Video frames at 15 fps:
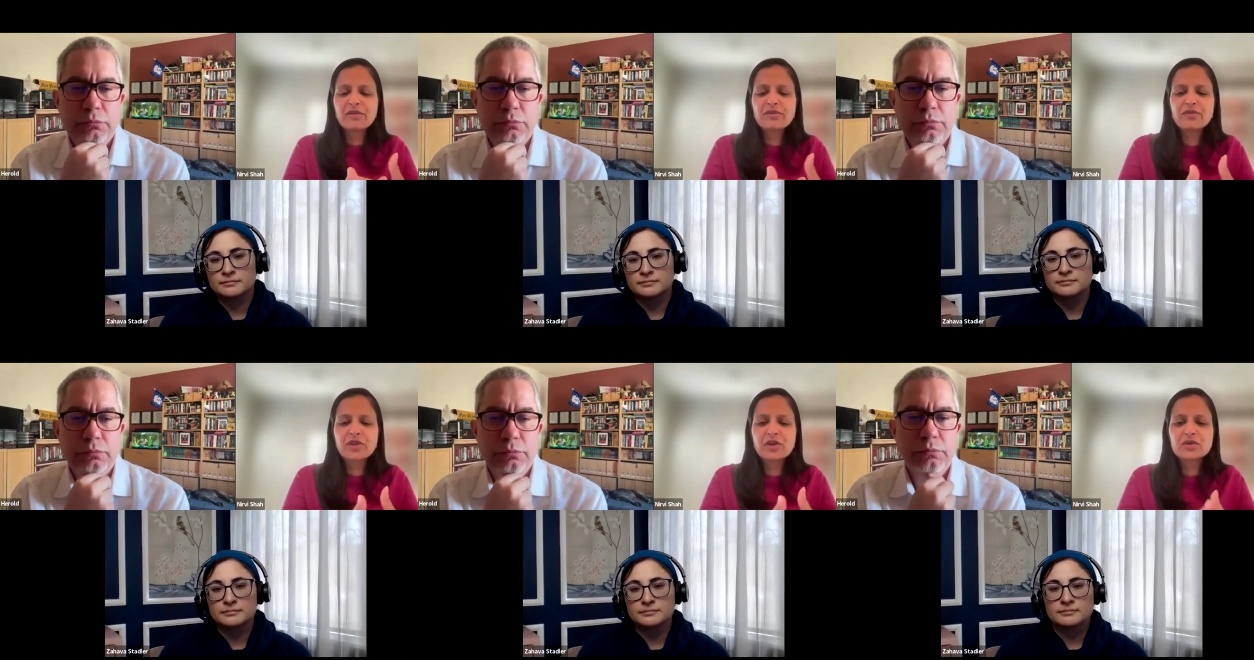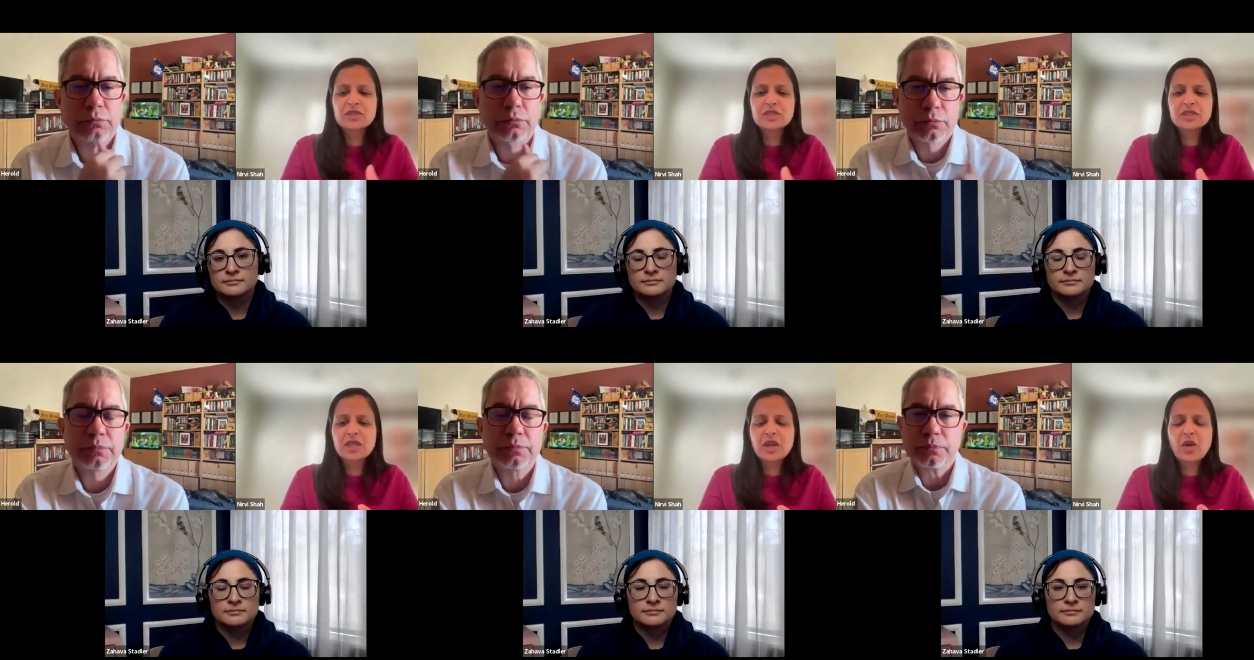Speaker 1: if
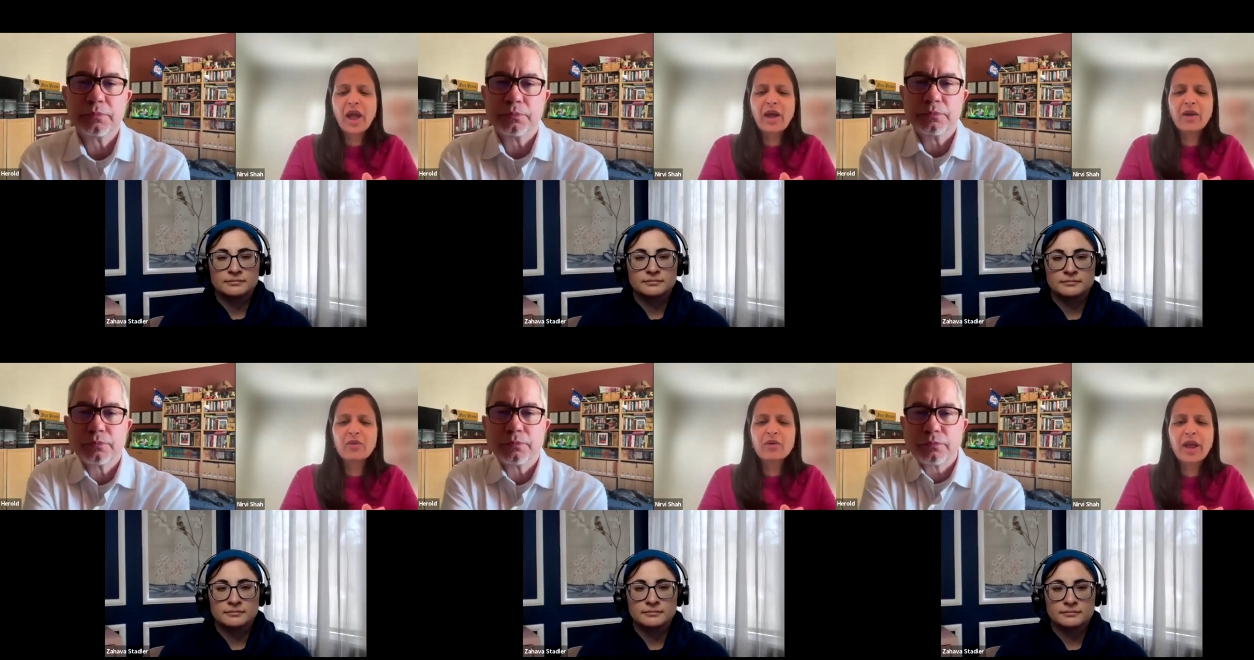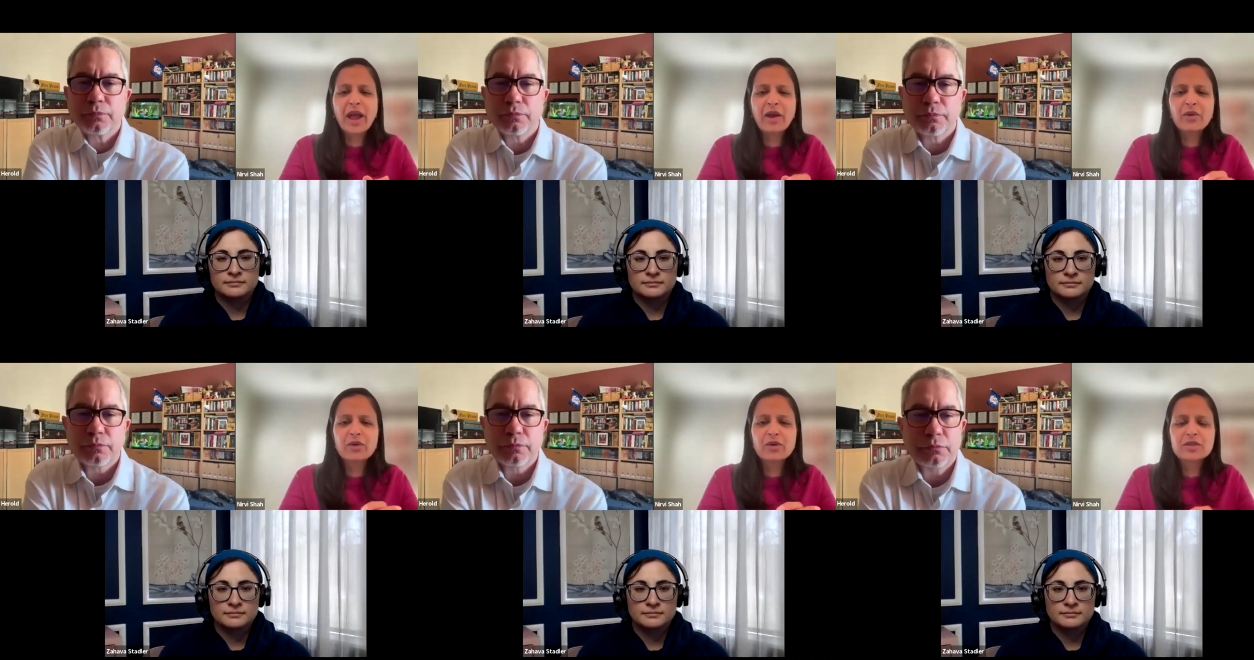there's you know how
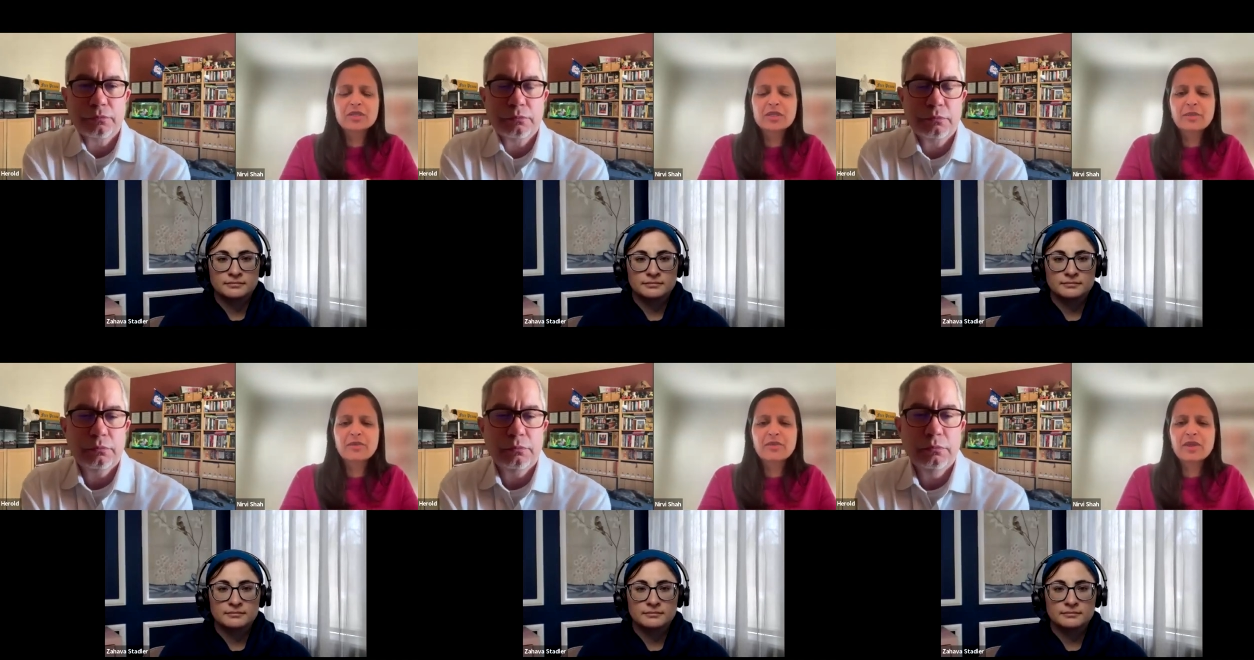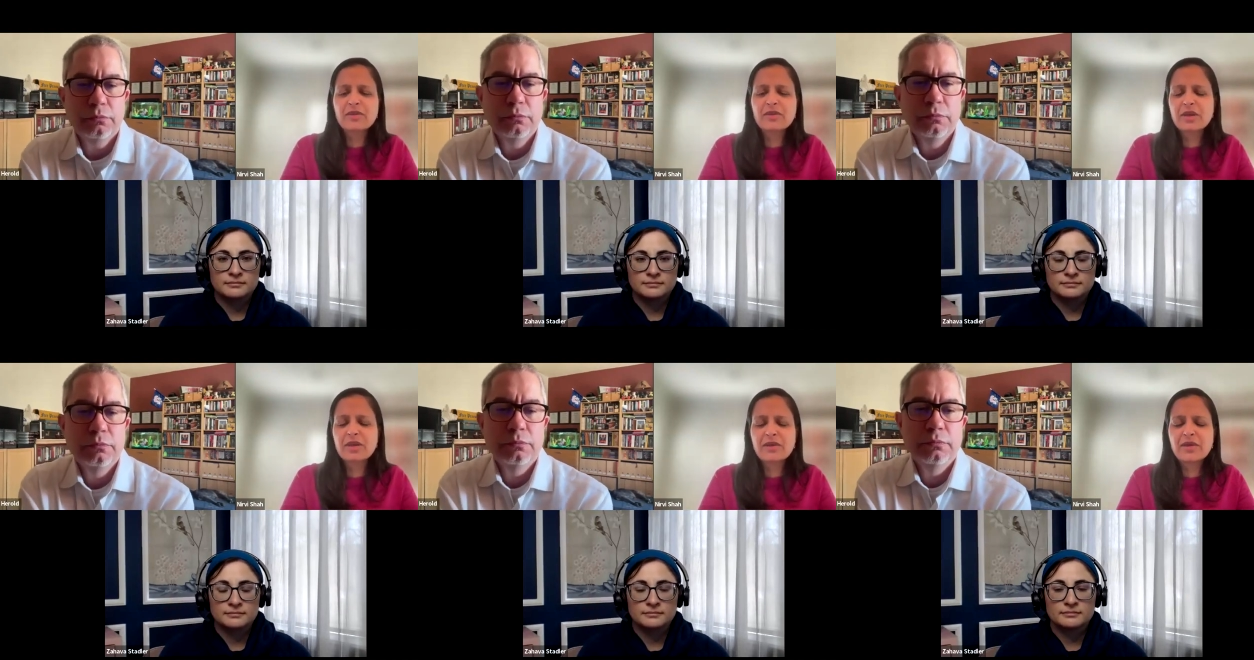how are some of
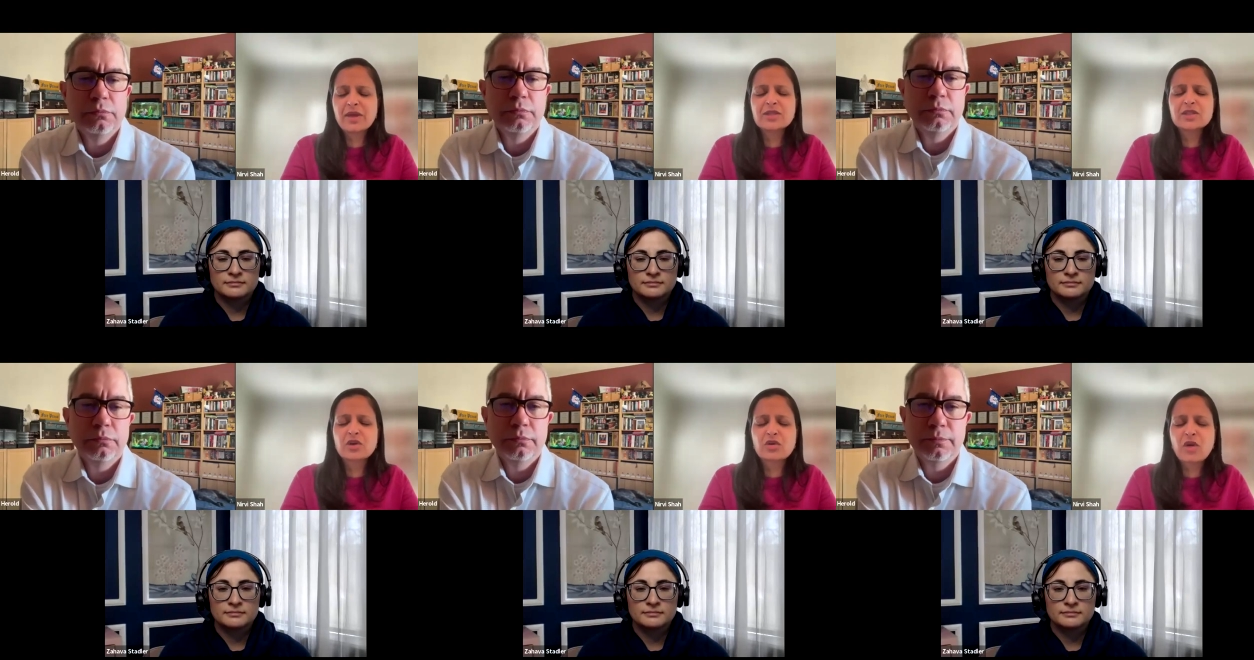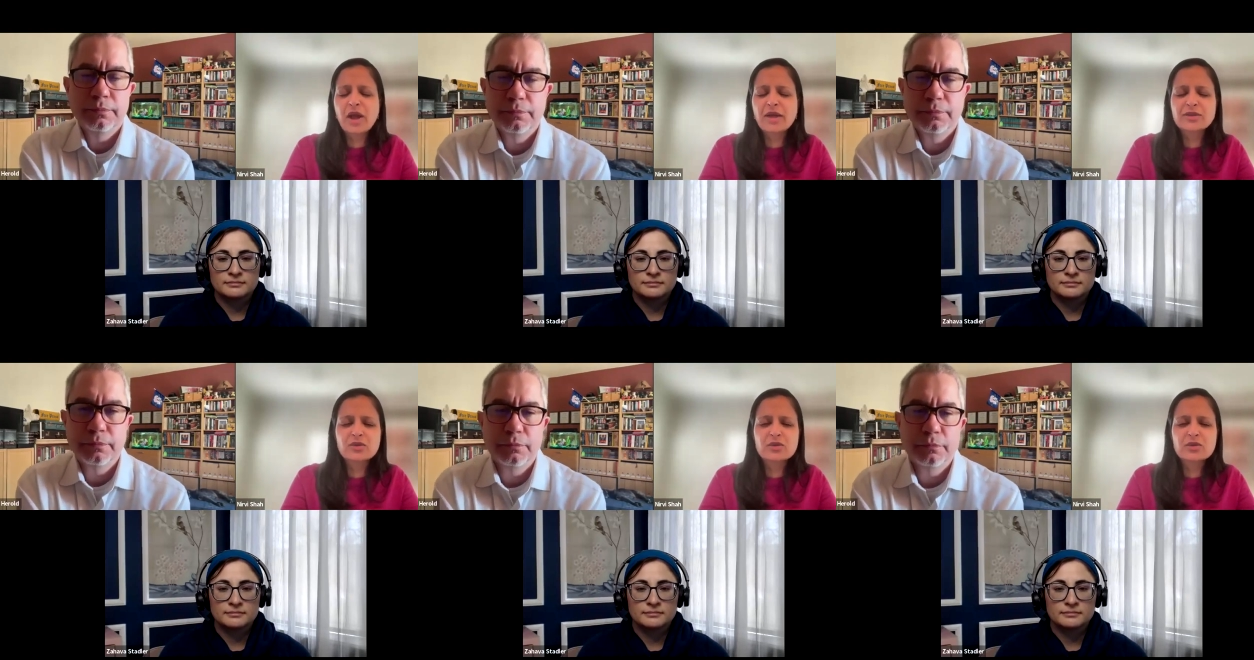is there
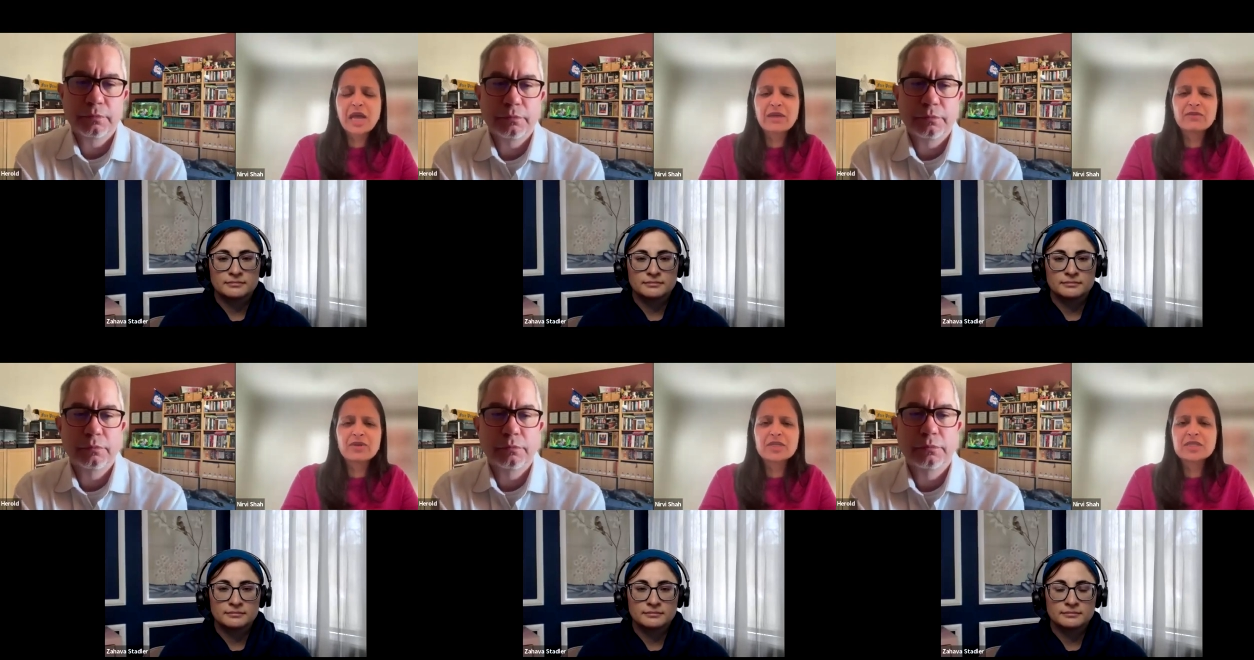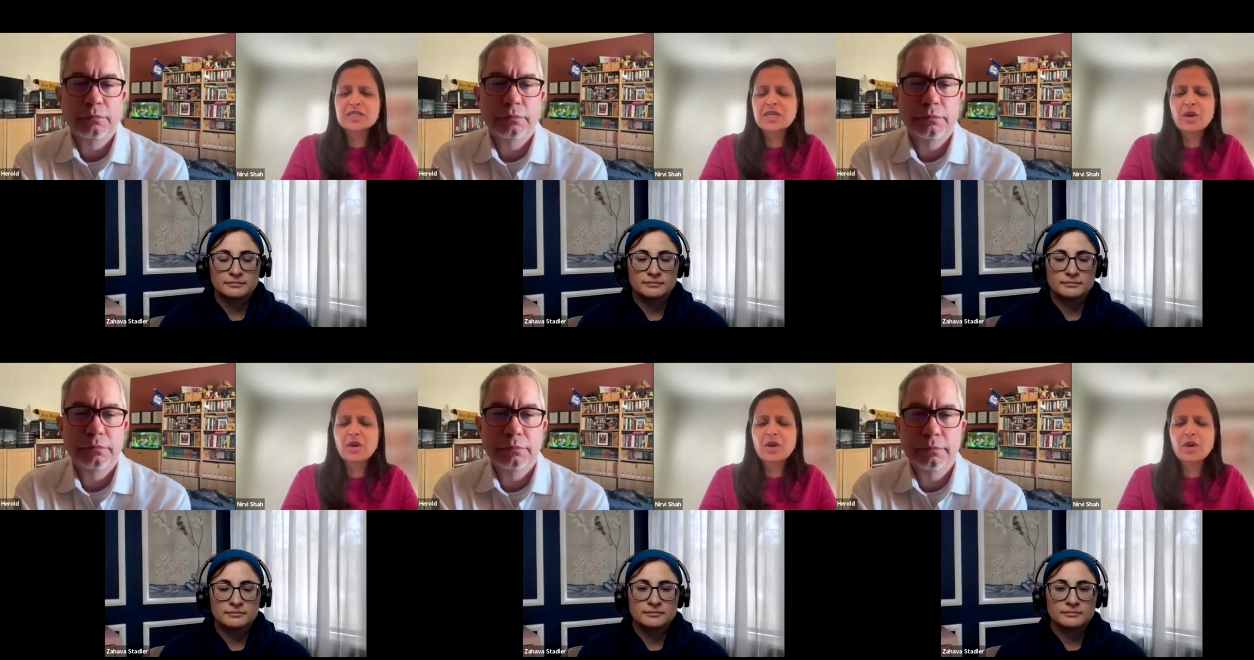grassroots
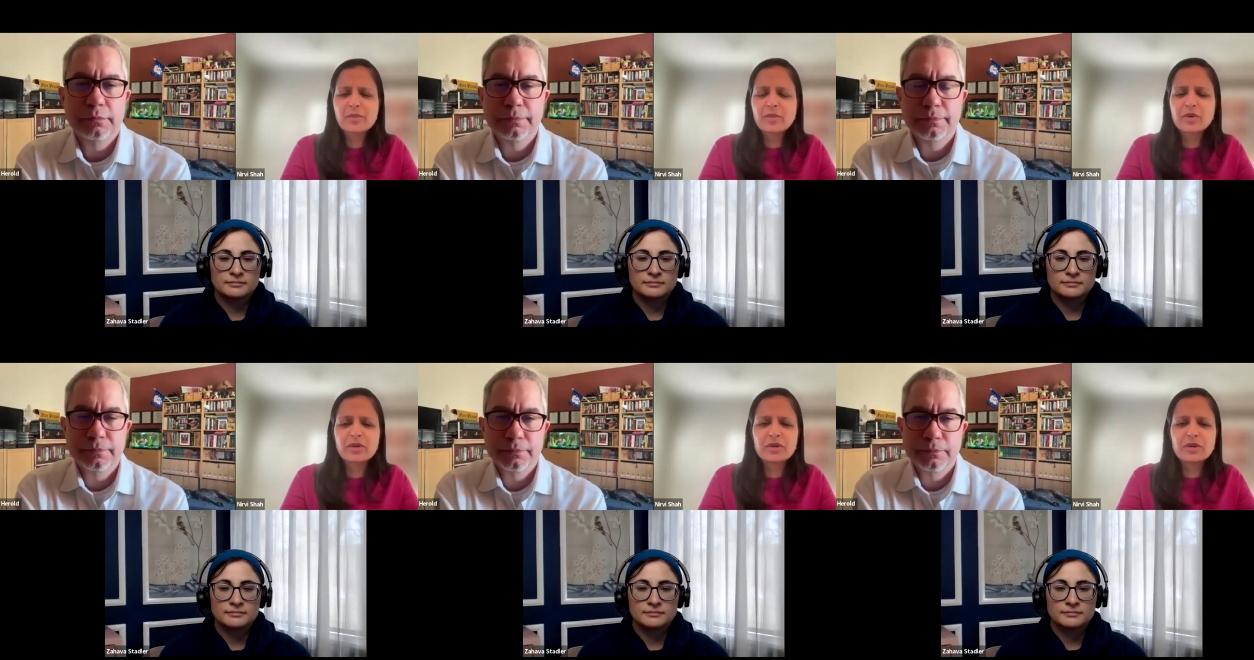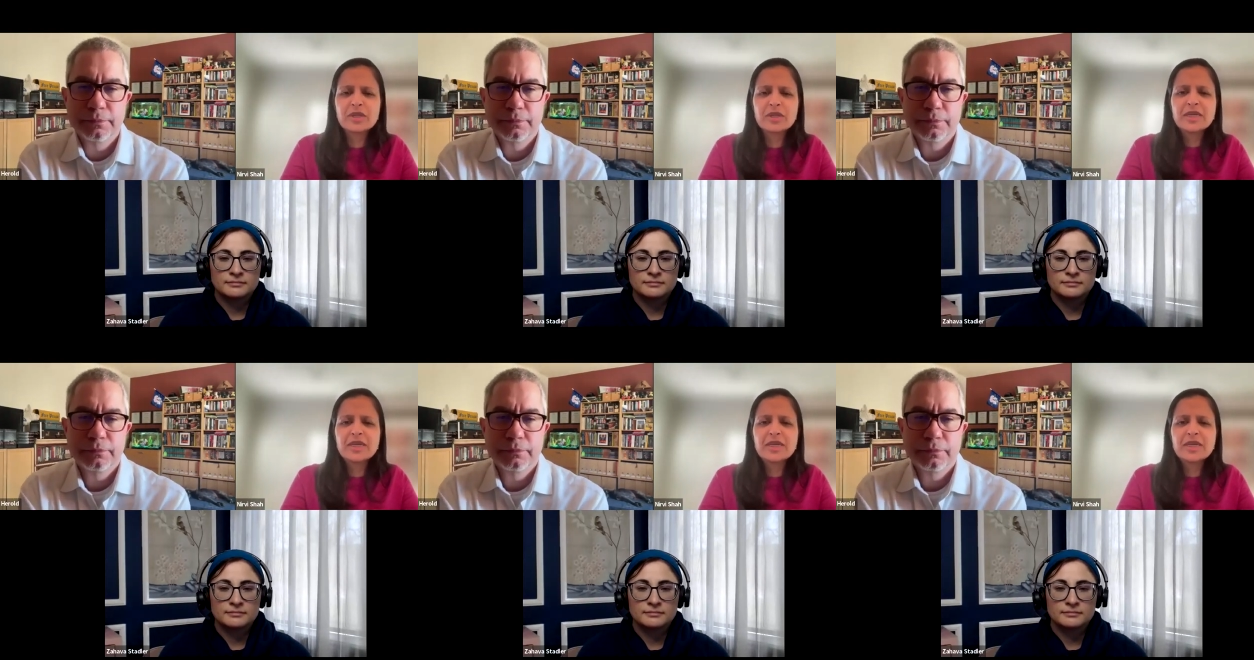advocacy are people